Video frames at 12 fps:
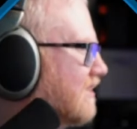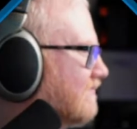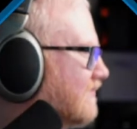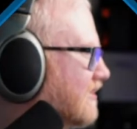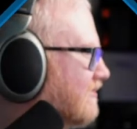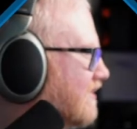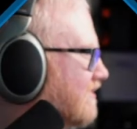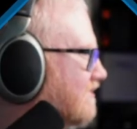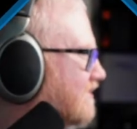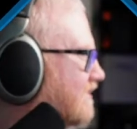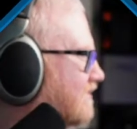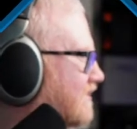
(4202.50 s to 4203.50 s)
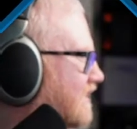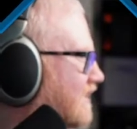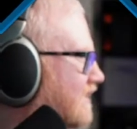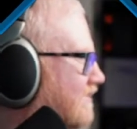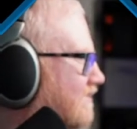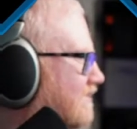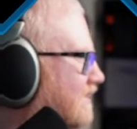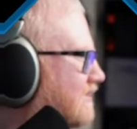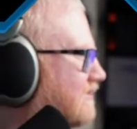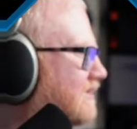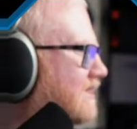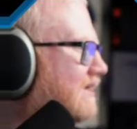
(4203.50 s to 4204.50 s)
kind of interesting things that
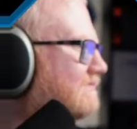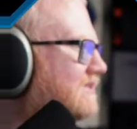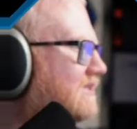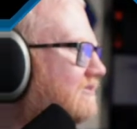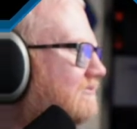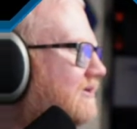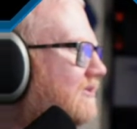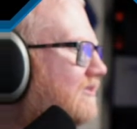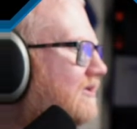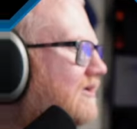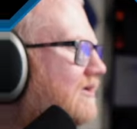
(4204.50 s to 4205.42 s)
you're going to have to deal with.